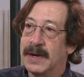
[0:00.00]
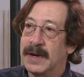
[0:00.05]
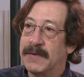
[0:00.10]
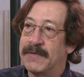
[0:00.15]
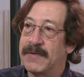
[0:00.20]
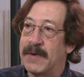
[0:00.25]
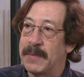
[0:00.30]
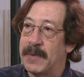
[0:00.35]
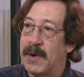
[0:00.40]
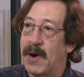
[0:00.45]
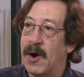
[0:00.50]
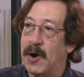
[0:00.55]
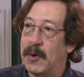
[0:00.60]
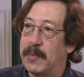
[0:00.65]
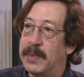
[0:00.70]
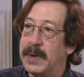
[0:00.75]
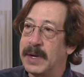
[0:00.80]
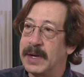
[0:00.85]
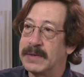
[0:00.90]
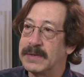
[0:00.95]
from the
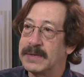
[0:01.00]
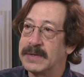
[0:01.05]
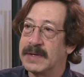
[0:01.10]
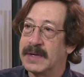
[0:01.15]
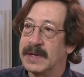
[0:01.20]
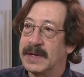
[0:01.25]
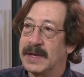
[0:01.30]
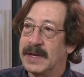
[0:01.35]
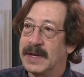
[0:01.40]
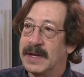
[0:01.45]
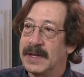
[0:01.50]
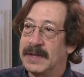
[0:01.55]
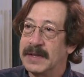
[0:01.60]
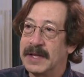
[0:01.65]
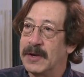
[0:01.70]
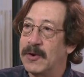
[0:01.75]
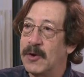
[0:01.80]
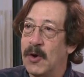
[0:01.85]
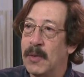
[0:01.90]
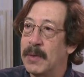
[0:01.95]
heartbeats
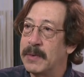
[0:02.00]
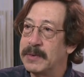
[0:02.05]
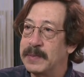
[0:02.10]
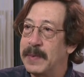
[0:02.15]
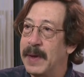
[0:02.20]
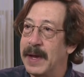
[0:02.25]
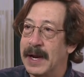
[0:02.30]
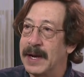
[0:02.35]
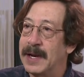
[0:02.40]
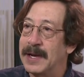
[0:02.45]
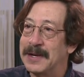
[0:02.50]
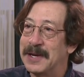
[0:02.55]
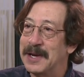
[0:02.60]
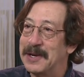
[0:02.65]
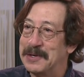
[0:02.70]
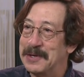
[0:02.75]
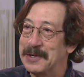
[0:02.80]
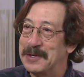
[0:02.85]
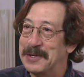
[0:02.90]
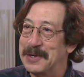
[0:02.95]
that no one was paying any
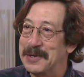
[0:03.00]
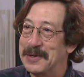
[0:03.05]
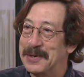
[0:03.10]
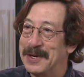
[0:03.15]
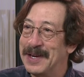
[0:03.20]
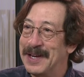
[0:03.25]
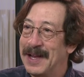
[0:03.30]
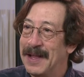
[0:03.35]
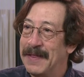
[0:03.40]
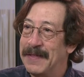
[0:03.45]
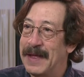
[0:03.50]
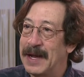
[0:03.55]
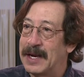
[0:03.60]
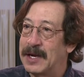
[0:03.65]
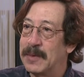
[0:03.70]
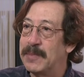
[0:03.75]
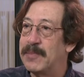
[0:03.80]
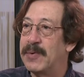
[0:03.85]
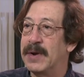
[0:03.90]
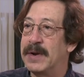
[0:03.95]
attention to, that
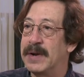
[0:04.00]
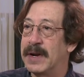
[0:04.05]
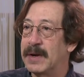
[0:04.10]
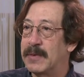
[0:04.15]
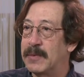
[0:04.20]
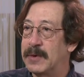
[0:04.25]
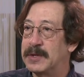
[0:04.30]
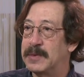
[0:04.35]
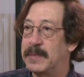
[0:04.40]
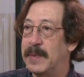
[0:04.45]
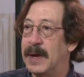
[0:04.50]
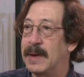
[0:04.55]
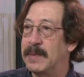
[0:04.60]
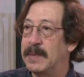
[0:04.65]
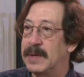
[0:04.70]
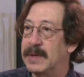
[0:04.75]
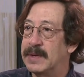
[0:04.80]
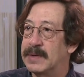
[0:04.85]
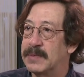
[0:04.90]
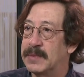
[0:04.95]
could predict which
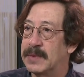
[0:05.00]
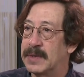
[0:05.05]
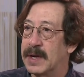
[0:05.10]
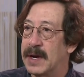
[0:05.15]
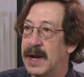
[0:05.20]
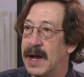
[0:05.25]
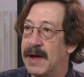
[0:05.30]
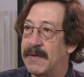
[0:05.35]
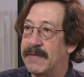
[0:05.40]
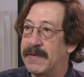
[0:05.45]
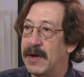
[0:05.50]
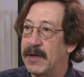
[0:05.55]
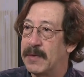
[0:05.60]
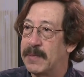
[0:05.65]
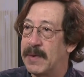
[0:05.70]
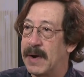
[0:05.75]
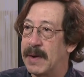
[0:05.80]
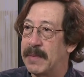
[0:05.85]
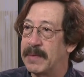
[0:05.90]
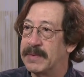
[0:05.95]
babies were going to have health
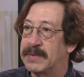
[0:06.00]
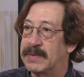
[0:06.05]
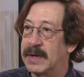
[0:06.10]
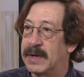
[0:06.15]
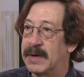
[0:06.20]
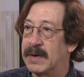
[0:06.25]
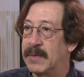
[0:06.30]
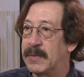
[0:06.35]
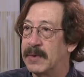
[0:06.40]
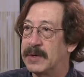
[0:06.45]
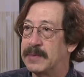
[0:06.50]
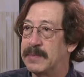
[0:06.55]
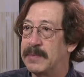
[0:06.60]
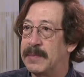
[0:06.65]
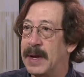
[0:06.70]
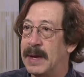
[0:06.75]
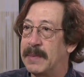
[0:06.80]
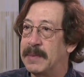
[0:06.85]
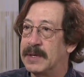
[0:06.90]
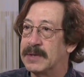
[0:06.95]
problems later and which
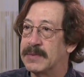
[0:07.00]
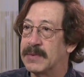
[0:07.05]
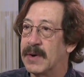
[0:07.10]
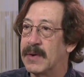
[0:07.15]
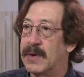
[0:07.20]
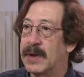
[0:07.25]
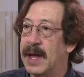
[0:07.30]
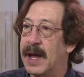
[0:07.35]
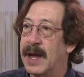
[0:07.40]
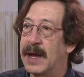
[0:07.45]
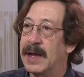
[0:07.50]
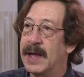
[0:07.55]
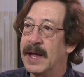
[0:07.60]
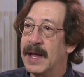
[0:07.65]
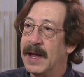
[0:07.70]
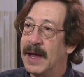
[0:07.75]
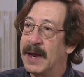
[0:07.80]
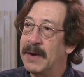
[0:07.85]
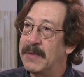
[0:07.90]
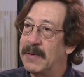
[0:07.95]
babies were okay.
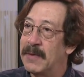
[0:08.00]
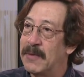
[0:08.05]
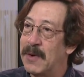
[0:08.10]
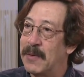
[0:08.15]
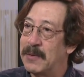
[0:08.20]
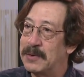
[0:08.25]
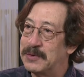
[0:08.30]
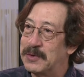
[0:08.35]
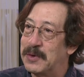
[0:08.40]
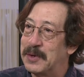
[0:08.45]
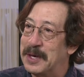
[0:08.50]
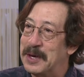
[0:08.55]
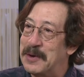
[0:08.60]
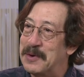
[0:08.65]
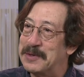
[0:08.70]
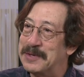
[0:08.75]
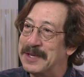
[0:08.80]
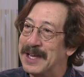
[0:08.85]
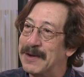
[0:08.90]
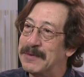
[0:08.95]
And what was really
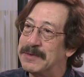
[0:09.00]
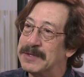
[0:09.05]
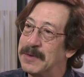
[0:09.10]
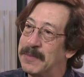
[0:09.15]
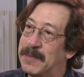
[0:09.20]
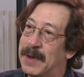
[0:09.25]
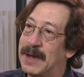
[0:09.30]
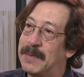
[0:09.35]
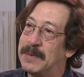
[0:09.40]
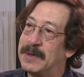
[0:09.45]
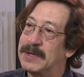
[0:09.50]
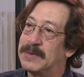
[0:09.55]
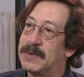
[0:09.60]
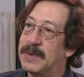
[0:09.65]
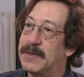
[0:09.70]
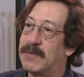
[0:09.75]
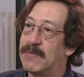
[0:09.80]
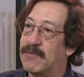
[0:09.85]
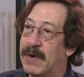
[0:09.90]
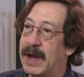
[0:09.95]
interesting, it was the babies with
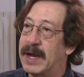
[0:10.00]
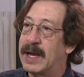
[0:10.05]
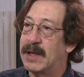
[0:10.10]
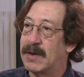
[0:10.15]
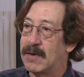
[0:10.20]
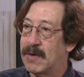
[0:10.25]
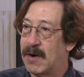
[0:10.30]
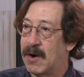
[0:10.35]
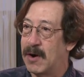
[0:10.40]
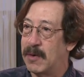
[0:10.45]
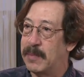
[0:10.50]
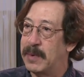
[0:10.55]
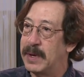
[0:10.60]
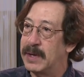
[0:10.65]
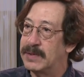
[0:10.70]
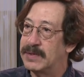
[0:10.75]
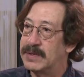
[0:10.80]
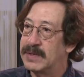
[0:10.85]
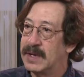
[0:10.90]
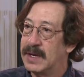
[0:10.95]
the regular
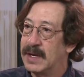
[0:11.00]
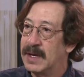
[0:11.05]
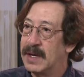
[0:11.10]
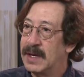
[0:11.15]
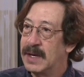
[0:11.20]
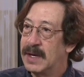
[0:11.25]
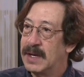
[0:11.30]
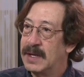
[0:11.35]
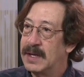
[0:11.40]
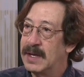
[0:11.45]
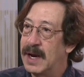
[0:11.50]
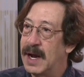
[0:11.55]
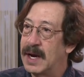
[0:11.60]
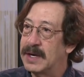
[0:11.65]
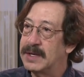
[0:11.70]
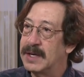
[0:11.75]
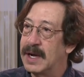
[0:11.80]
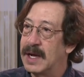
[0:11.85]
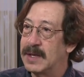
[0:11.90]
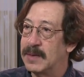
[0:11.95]
heartbeats that
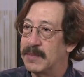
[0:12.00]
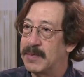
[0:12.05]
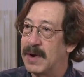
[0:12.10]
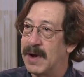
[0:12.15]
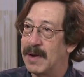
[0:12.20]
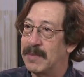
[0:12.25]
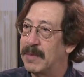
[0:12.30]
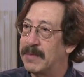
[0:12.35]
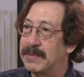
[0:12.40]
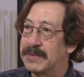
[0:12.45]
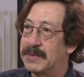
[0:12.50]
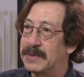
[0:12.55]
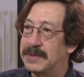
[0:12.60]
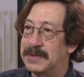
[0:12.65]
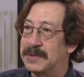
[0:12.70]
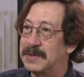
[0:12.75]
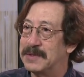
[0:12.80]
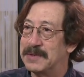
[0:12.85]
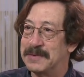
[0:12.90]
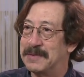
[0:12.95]
actually had the problems, which
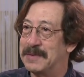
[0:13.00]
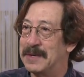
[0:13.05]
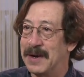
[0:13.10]
is,